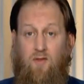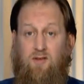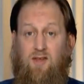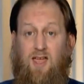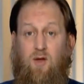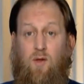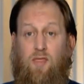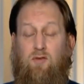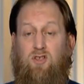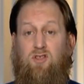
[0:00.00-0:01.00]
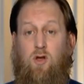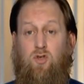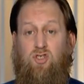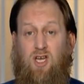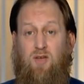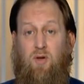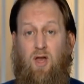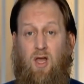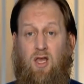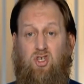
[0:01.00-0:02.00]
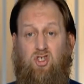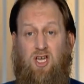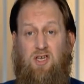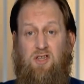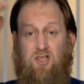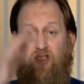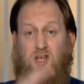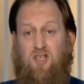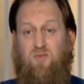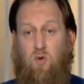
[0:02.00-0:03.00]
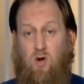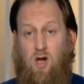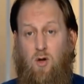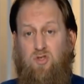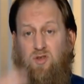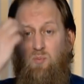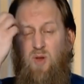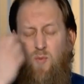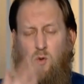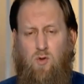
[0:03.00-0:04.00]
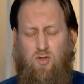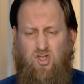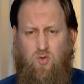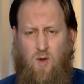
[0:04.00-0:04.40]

On the day when there is no shade but Allah's shade and the sun is brought close and people will